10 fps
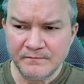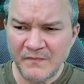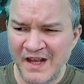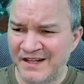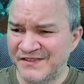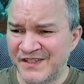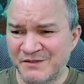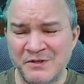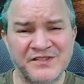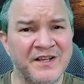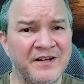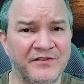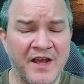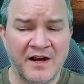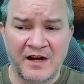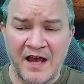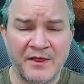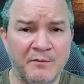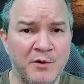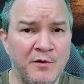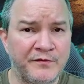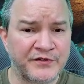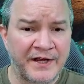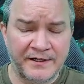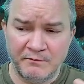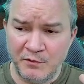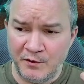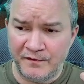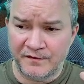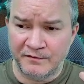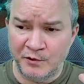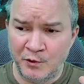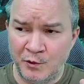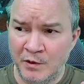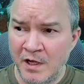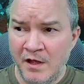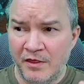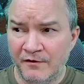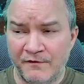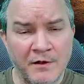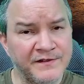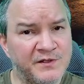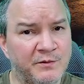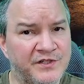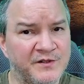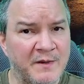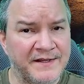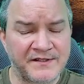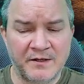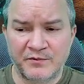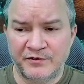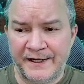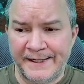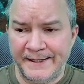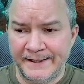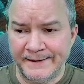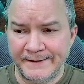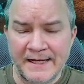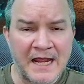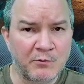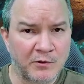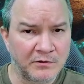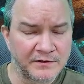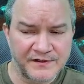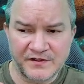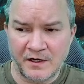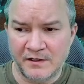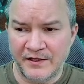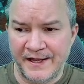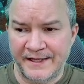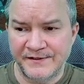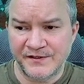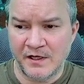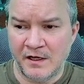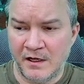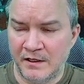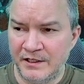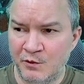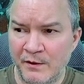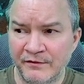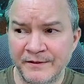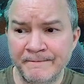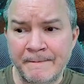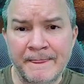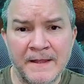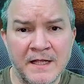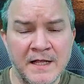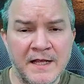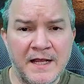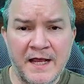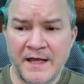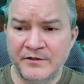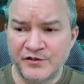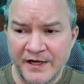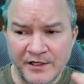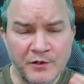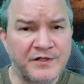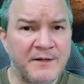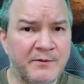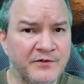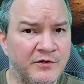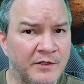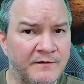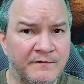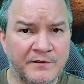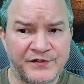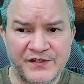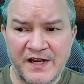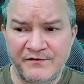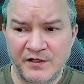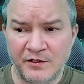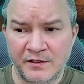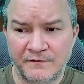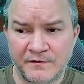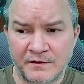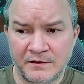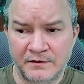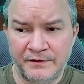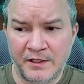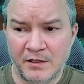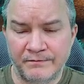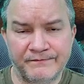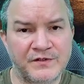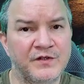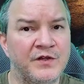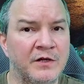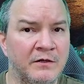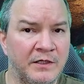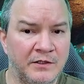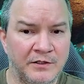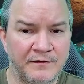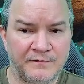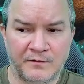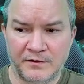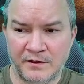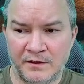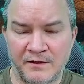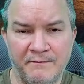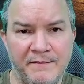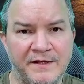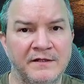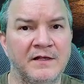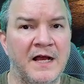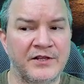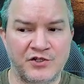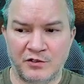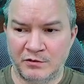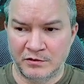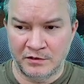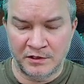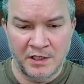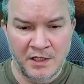And 6 months later, they are on the move, trying to move through the vaults, which is by subterranean game world, is Darklands equivalent. And they're trying to go deeper, looking for safety, looking for security, looking for the mythological